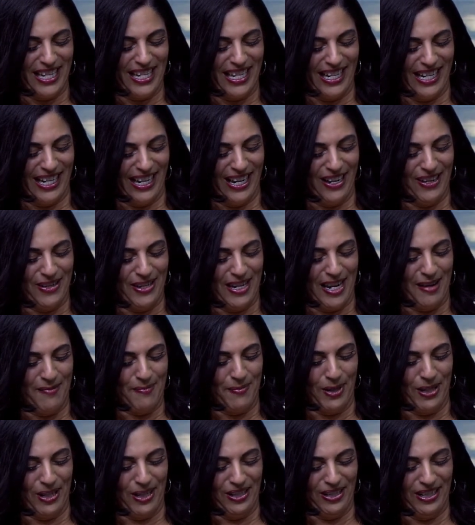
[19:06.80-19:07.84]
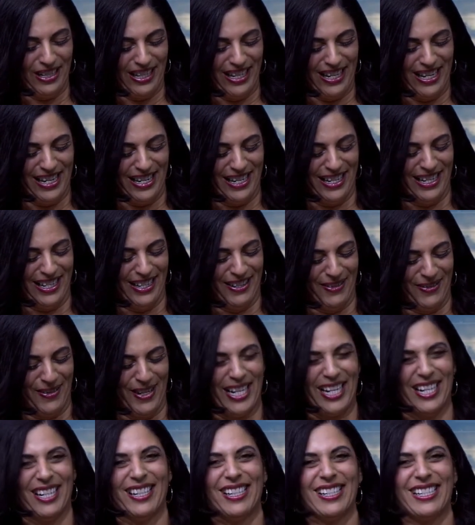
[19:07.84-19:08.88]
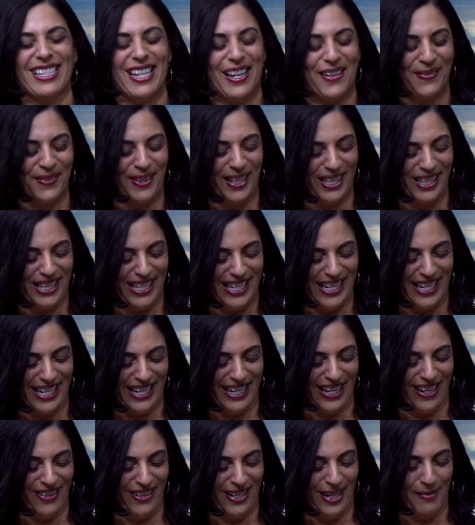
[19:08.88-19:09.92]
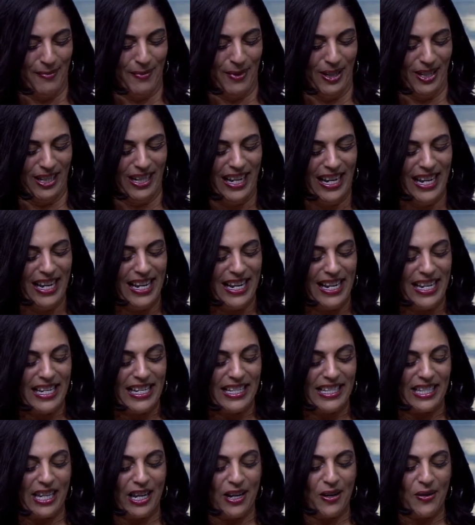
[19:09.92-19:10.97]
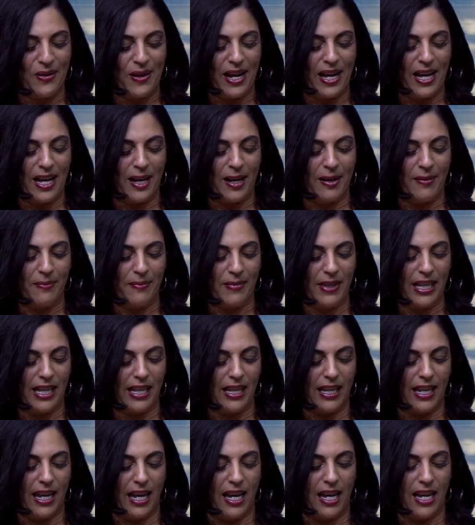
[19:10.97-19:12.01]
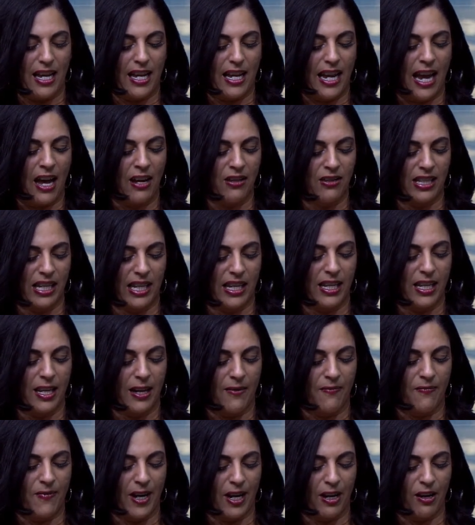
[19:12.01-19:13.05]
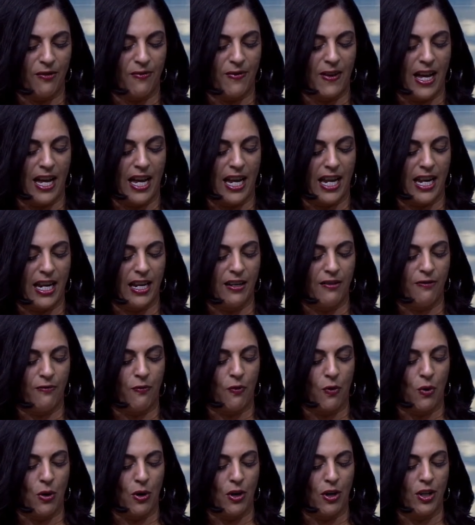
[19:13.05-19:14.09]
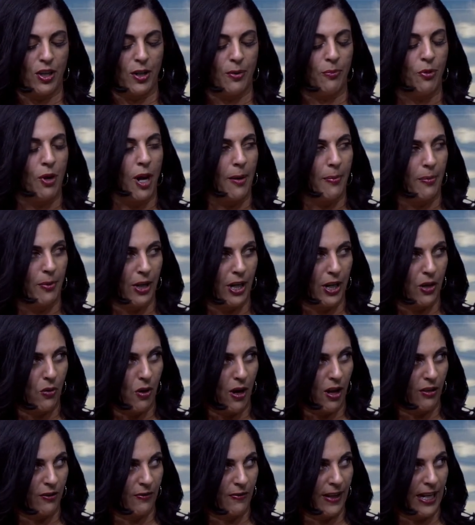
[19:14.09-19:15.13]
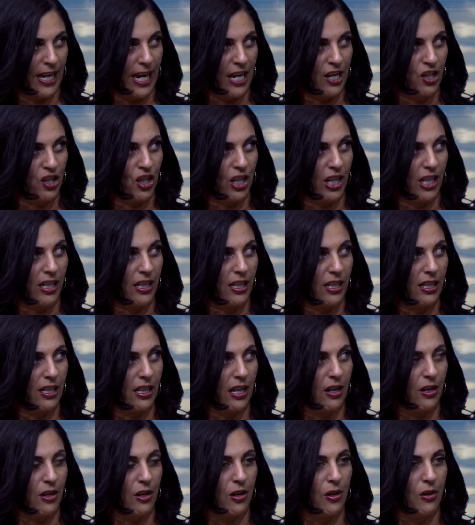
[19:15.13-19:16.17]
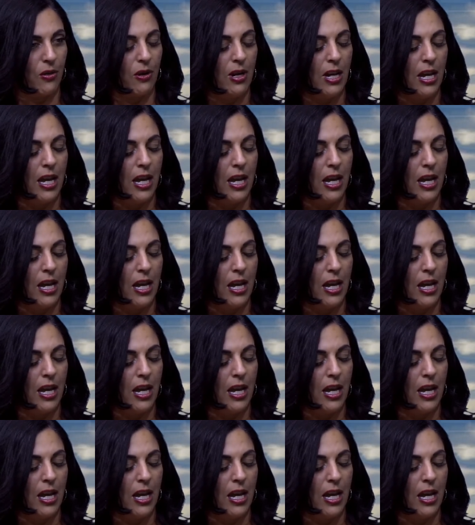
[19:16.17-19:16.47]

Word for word: getting outnumbered. we are definitely getting outnumbered. So um, uh, how's income verified for the property qualification? So